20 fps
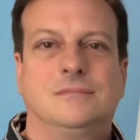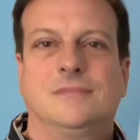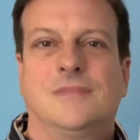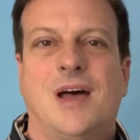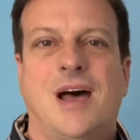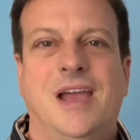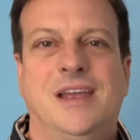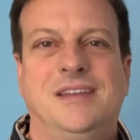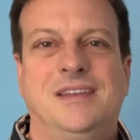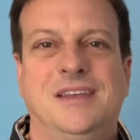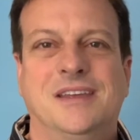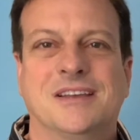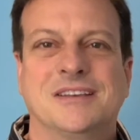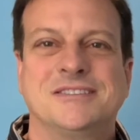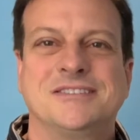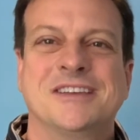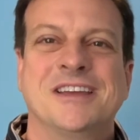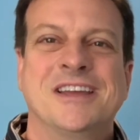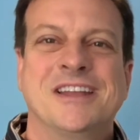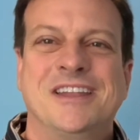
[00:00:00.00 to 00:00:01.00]

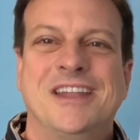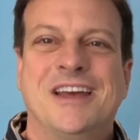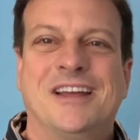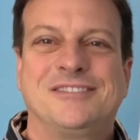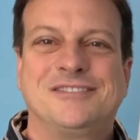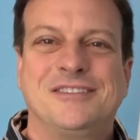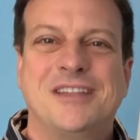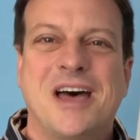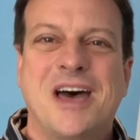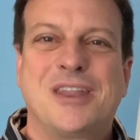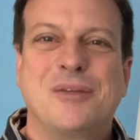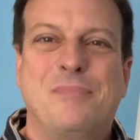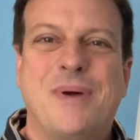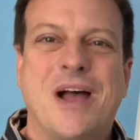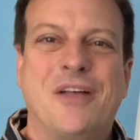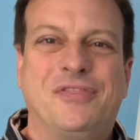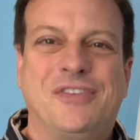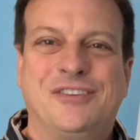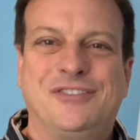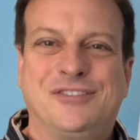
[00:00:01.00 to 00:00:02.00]
ideas. Now, it's not
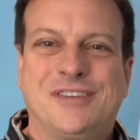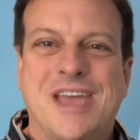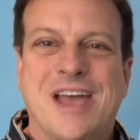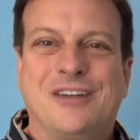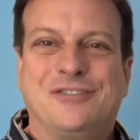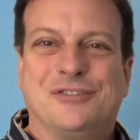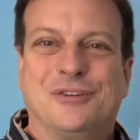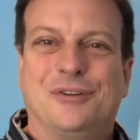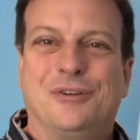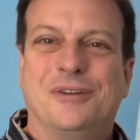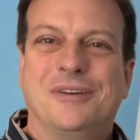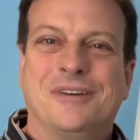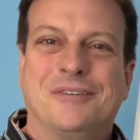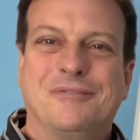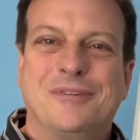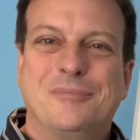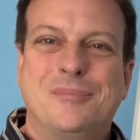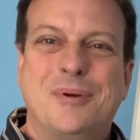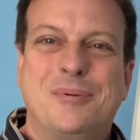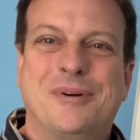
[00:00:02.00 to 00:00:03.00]
about the schedule.
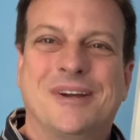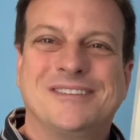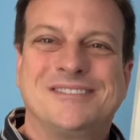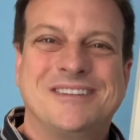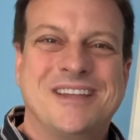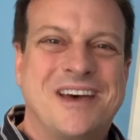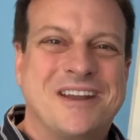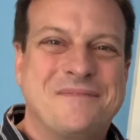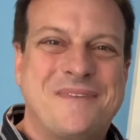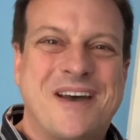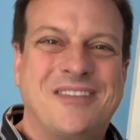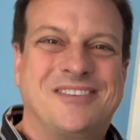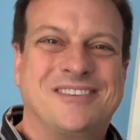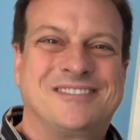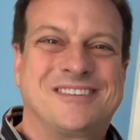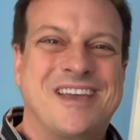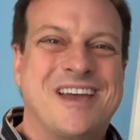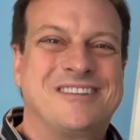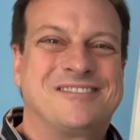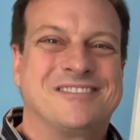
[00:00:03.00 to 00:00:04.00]
Remember, it's not about the
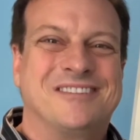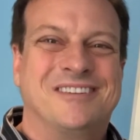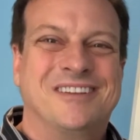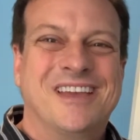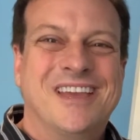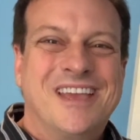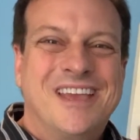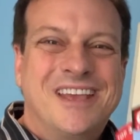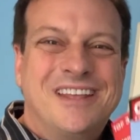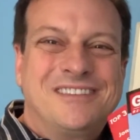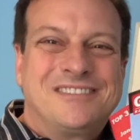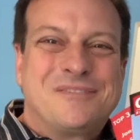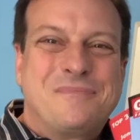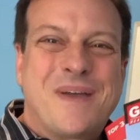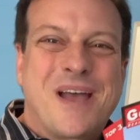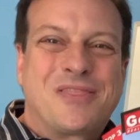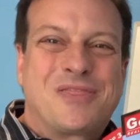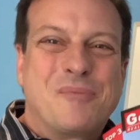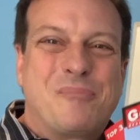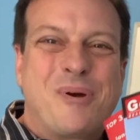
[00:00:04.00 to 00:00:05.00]
schedule. It's
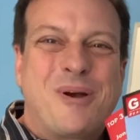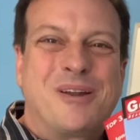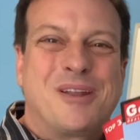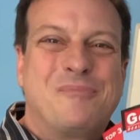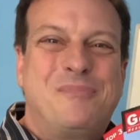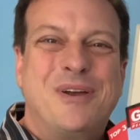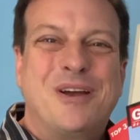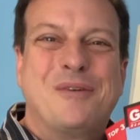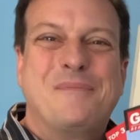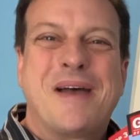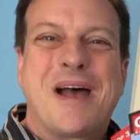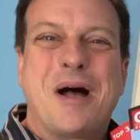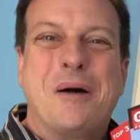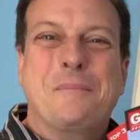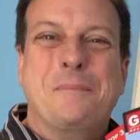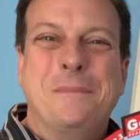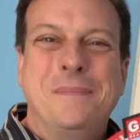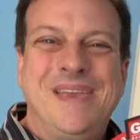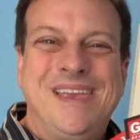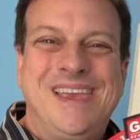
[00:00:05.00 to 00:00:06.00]
about the part up here about
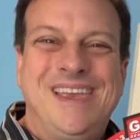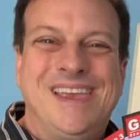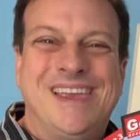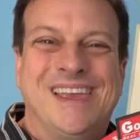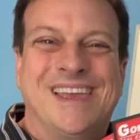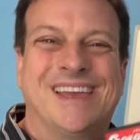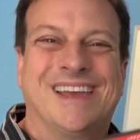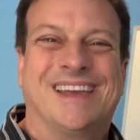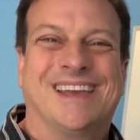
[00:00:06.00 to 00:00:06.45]
me.